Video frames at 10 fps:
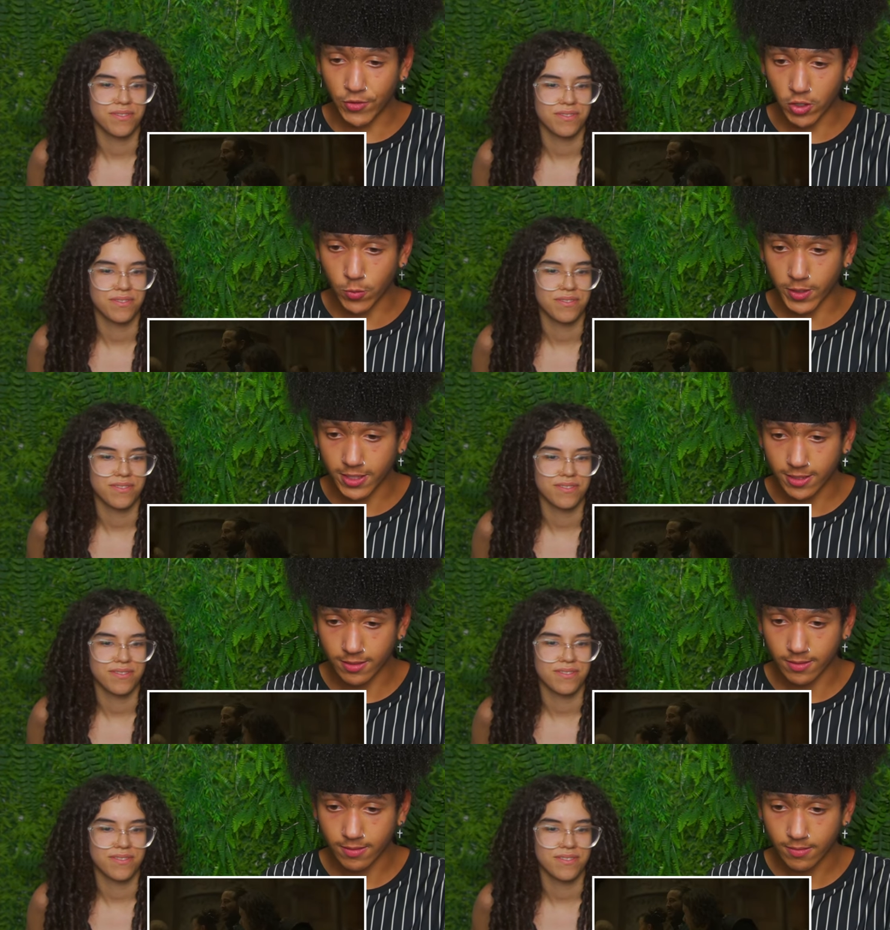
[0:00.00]
Speaker 1: for the queen.
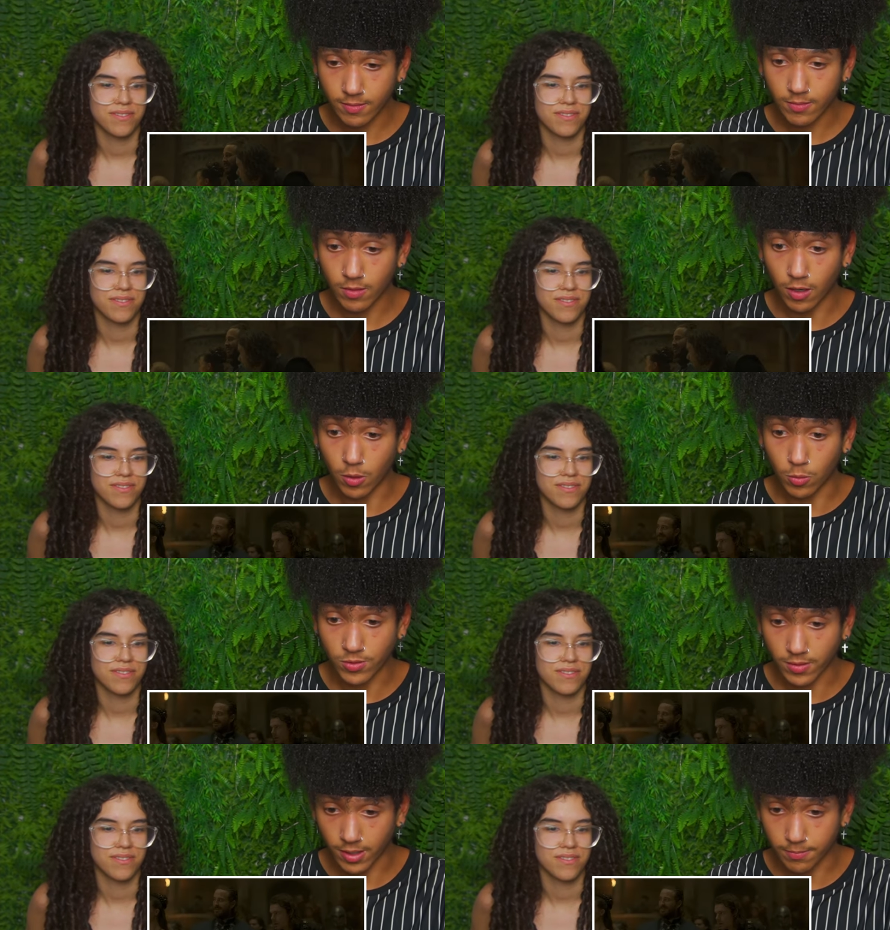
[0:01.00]
Happy. Oh,
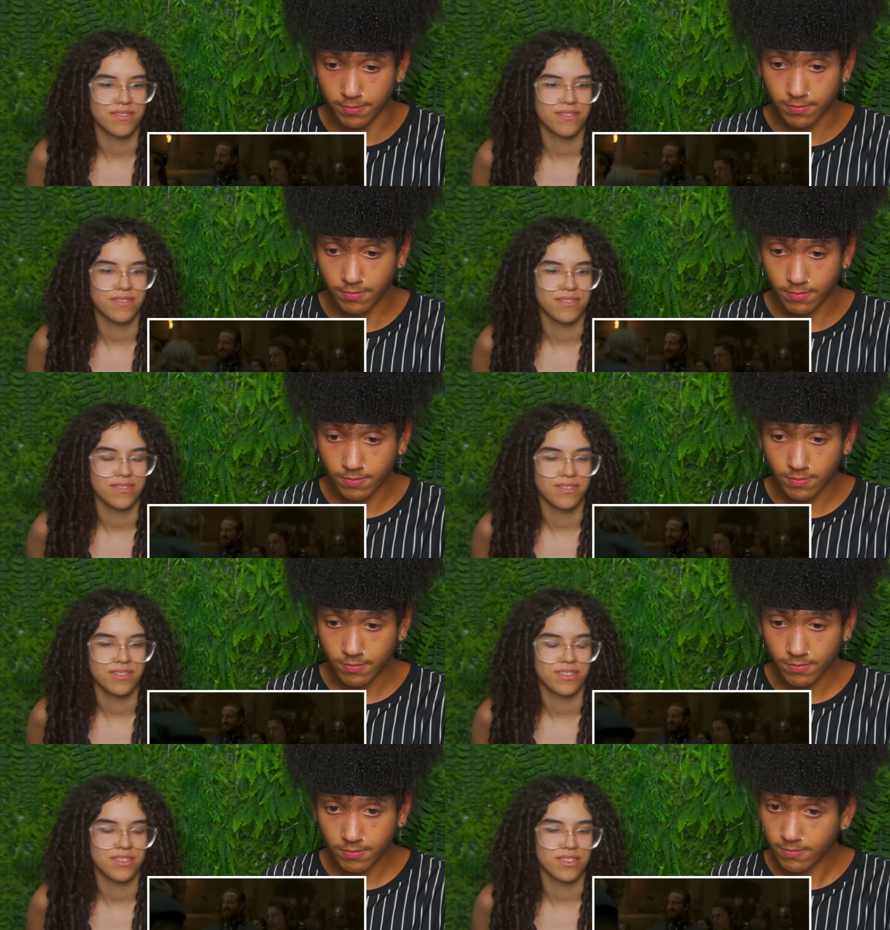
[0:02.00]
snap. In the midst of his
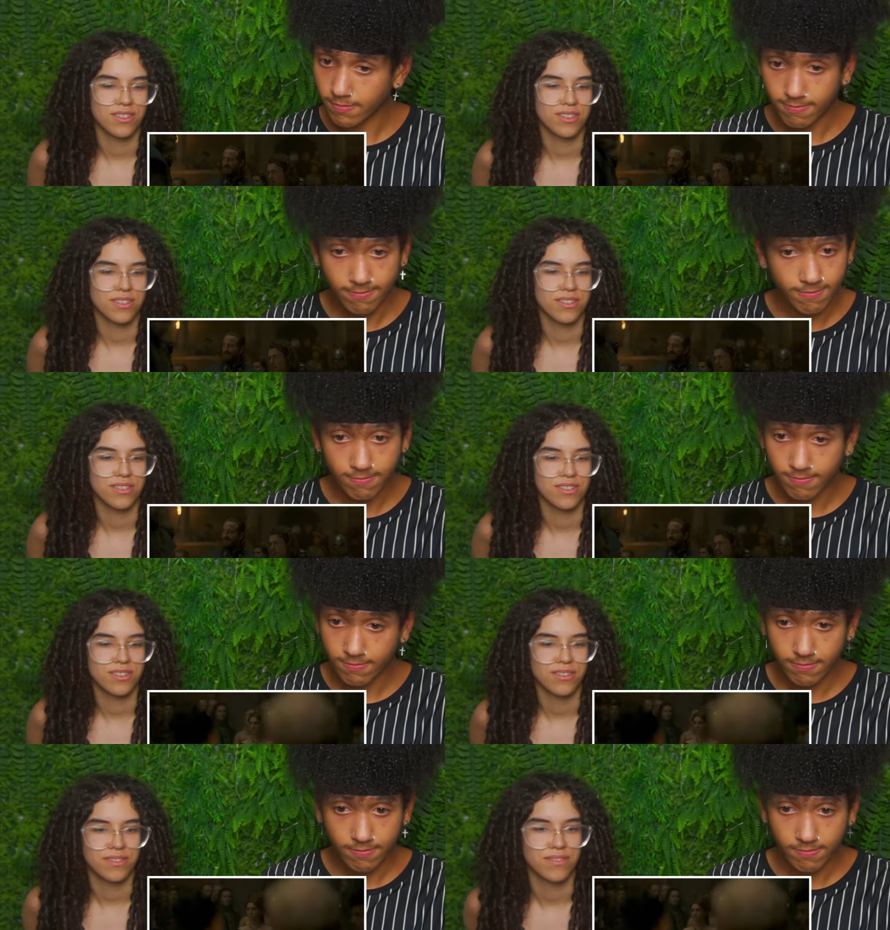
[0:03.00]
speech.
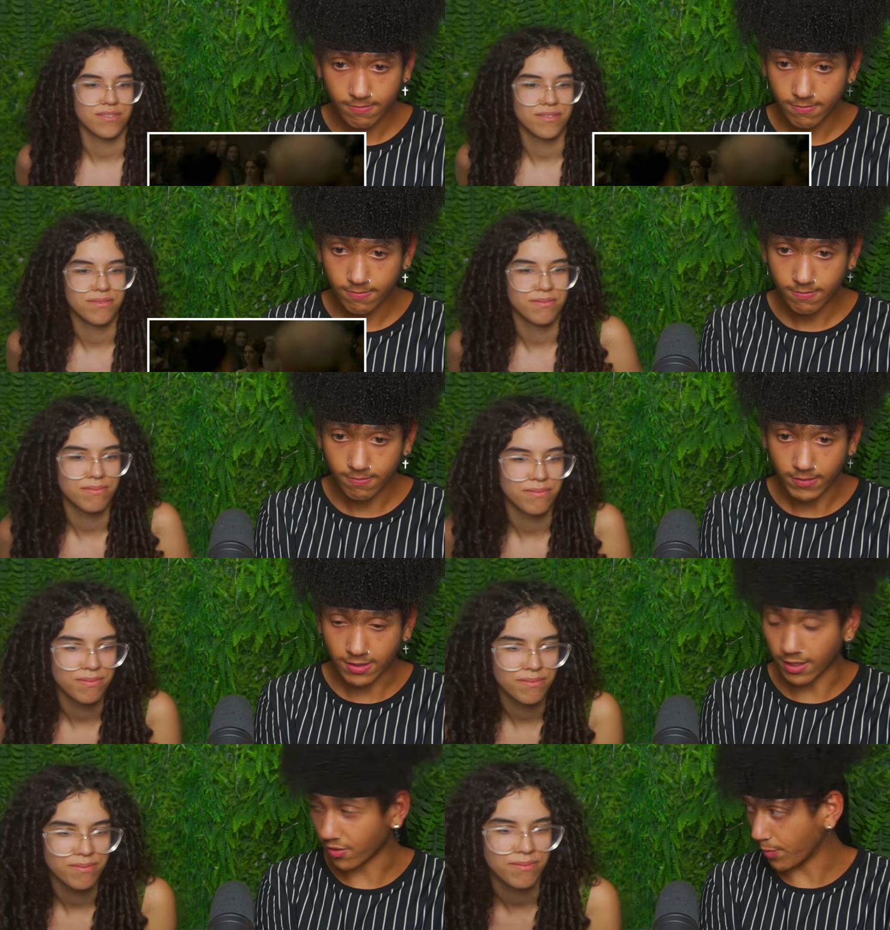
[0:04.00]
They
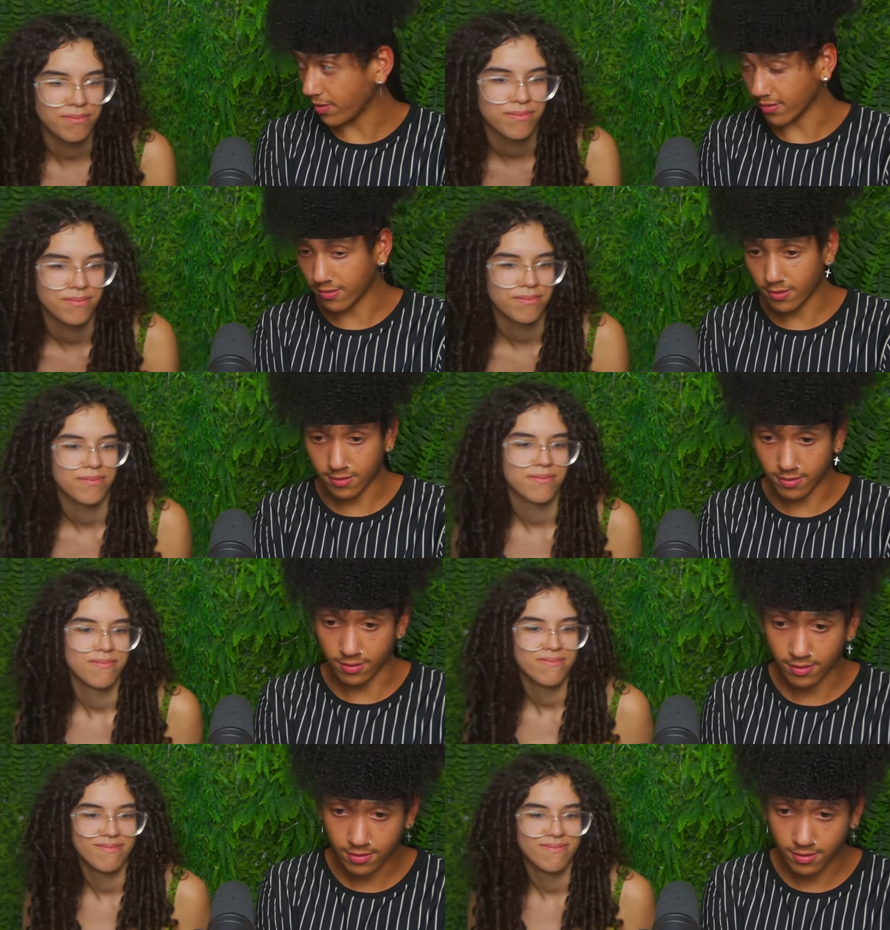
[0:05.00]
take speeches seriously.